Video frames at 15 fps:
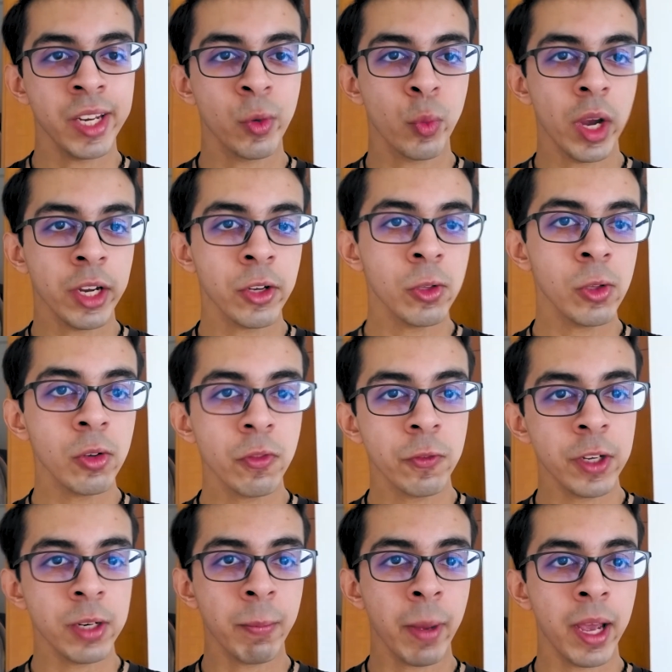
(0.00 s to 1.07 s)
regular
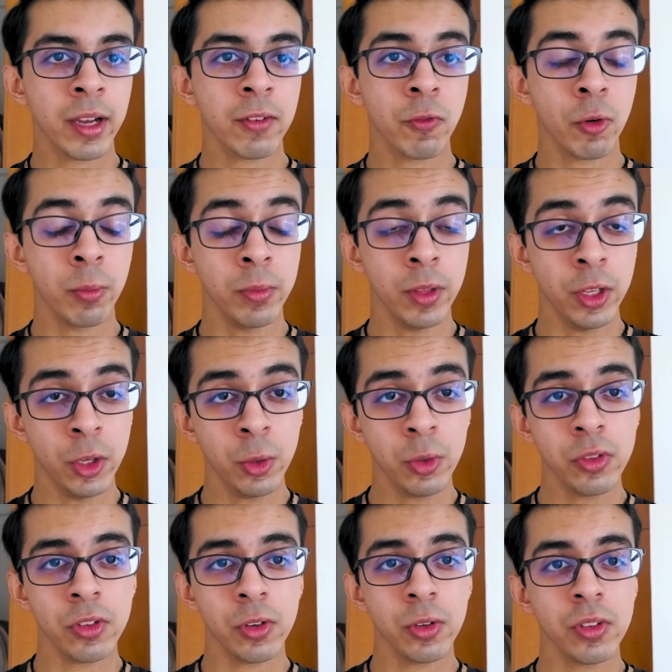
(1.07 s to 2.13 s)
feedback from the
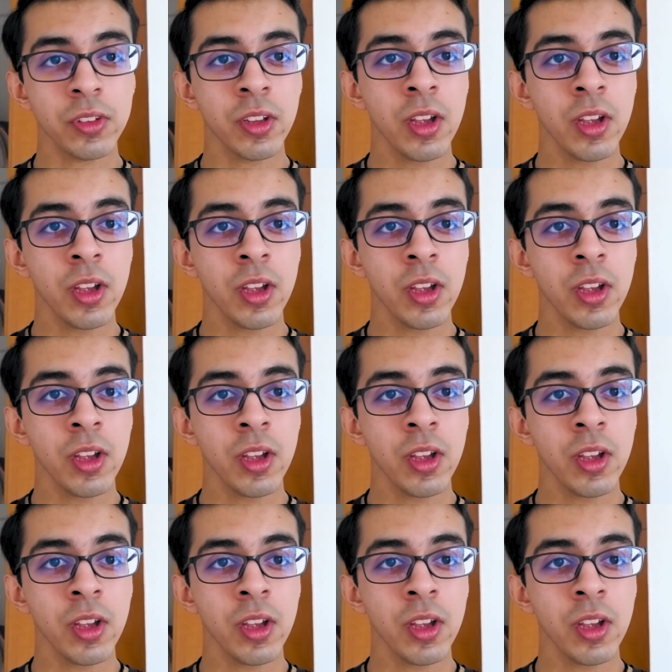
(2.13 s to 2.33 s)
users